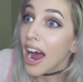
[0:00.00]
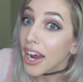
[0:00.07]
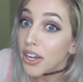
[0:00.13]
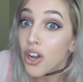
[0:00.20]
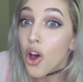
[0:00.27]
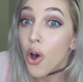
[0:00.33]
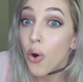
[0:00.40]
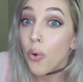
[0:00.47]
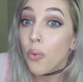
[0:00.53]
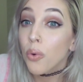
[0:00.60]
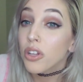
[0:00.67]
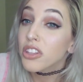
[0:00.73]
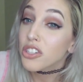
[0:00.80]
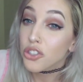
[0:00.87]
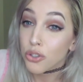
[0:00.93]
I know
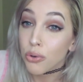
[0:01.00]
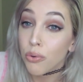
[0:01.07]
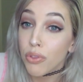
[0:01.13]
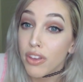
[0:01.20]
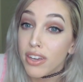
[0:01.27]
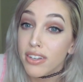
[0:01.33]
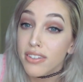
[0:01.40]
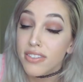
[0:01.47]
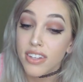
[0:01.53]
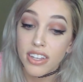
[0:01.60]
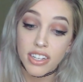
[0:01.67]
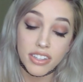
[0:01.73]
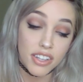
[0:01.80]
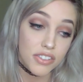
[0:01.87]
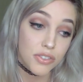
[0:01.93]
what the truth is,
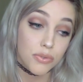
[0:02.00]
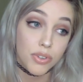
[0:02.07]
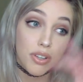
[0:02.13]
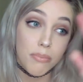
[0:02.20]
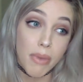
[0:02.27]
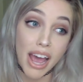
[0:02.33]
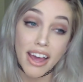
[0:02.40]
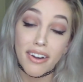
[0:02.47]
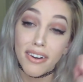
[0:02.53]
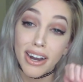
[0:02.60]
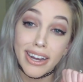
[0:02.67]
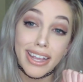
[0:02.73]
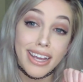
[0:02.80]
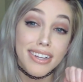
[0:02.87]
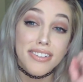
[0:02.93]
and it doesn't really matter,
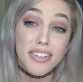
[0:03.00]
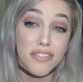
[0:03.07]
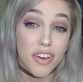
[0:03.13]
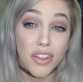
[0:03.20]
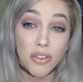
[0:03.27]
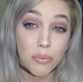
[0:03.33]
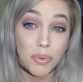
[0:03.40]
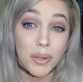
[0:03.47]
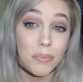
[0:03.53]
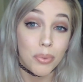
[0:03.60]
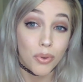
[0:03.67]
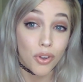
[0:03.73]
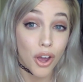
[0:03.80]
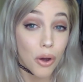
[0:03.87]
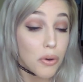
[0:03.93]
I guess, if other
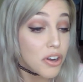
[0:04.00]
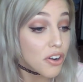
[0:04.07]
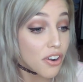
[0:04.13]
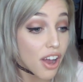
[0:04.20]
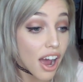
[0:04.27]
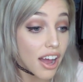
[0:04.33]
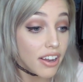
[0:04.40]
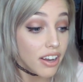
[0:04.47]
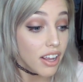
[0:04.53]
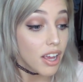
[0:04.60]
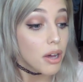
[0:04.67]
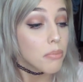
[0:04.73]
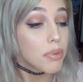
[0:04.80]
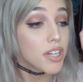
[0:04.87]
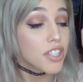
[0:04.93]
people know it or not,
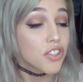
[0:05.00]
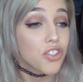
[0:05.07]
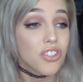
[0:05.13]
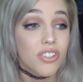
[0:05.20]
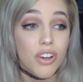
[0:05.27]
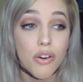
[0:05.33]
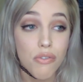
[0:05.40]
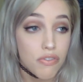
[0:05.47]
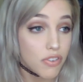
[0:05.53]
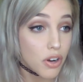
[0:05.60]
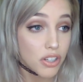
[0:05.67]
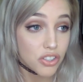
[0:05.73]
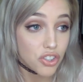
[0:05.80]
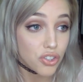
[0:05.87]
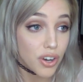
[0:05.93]
but it's so
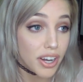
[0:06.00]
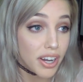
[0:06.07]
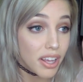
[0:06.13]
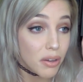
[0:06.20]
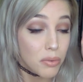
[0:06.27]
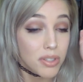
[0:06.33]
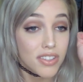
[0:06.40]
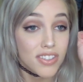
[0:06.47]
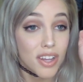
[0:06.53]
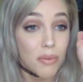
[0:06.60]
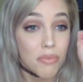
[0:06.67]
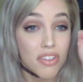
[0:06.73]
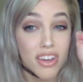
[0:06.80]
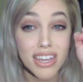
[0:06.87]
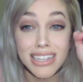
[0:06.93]
frustrating when
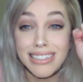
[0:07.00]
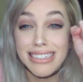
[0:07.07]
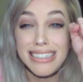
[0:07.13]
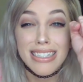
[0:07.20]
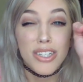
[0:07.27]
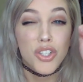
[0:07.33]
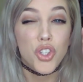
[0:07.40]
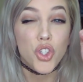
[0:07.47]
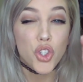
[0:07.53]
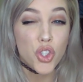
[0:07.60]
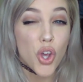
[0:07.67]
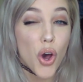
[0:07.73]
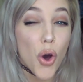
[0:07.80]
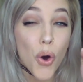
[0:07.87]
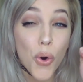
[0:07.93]
something is
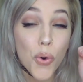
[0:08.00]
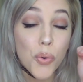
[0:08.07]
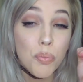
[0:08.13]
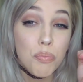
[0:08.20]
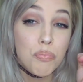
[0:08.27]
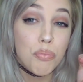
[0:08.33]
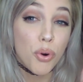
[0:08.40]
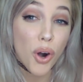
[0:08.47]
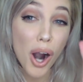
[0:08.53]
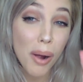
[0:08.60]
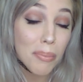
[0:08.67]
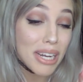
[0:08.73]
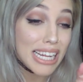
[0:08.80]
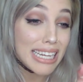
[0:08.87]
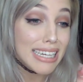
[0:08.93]
so
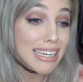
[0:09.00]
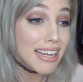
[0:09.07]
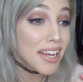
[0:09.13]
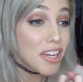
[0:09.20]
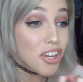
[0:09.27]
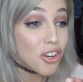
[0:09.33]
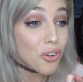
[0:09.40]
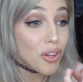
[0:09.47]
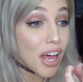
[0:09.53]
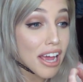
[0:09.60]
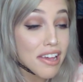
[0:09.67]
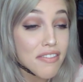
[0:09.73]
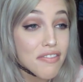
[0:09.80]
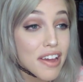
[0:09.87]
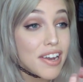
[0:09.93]
prominent in your
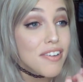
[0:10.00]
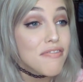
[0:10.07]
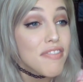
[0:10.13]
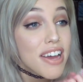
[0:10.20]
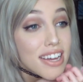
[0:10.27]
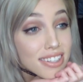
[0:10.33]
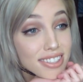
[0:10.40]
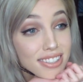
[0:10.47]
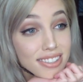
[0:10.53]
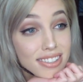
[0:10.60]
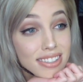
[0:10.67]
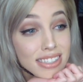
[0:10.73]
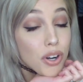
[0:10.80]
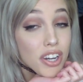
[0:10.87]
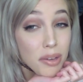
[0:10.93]
life and
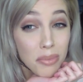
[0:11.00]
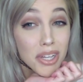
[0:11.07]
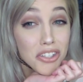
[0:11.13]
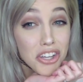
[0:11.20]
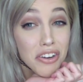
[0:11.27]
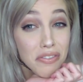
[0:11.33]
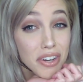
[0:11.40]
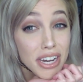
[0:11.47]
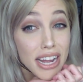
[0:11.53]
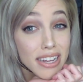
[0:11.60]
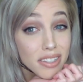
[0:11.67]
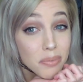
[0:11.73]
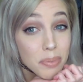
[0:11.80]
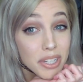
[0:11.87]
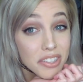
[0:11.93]
affects pretty much every
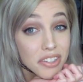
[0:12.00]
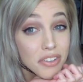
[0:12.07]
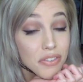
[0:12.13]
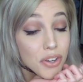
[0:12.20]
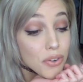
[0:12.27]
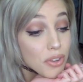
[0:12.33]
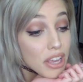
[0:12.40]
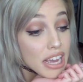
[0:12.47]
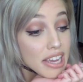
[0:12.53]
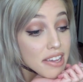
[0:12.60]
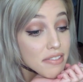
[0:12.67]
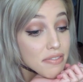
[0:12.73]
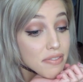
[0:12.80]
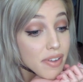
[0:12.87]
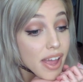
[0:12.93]
aspect of your
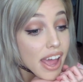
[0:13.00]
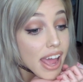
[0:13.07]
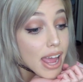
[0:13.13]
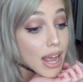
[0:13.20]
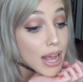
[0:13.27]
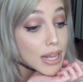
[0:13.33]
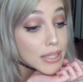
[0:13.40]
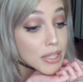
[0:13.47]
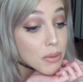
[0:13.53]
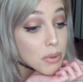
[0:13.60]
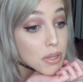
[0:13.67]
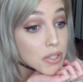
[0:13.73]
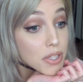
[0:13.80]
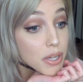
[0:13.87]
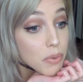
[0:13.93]
life, and
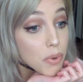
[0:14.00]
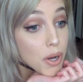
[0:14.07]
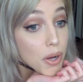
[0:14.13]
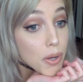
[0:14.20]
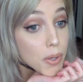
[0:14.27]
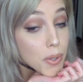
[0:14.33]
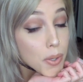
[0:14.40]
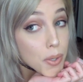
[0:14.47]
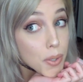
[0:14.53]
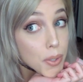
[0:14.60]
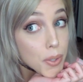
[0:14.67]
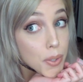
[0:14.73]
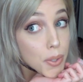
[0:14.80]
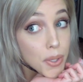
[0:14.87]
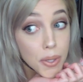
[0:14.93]
someone's like, well,
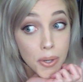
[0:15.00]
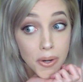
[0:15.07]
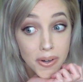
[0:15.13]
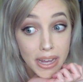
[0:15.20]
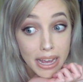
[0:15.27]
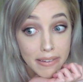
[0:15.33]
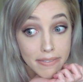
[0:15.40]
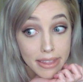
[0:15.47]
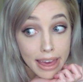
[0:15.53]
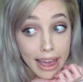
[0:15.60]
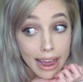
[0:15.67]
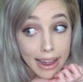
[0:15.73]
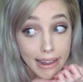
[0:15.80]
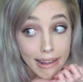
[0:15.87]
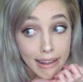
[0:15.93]
you don't have
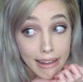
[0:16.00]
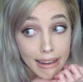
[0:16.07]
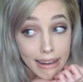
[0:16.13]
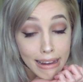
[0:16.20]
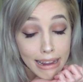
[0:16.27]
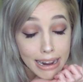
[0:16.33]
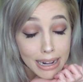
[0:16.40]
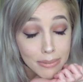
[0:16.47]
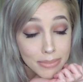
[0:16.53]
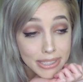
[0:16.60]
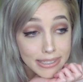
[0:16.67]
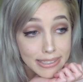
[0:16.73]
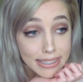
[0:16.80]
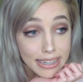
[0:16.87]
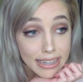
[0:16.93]
that. And I'm
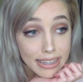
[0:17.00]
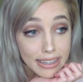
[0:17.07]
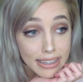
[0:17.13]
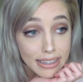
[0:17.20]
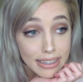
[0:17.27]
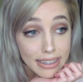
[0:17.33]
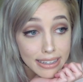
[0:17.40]
just like,